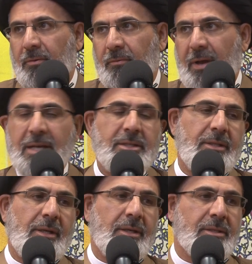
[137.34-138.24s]

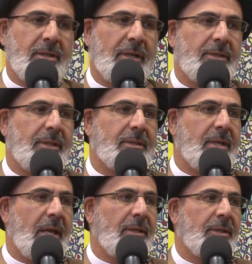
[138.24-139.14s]
Fasting is not
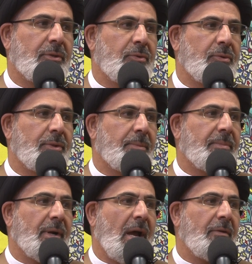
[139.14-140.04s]
intended to
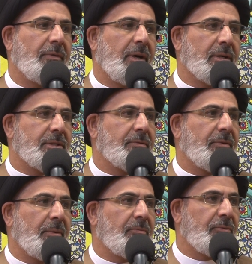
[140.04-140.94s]
deprive us
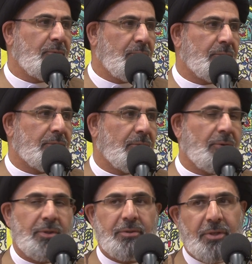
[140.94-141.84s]
from food
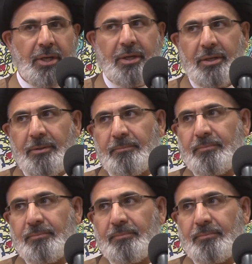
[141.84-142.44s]
or drink.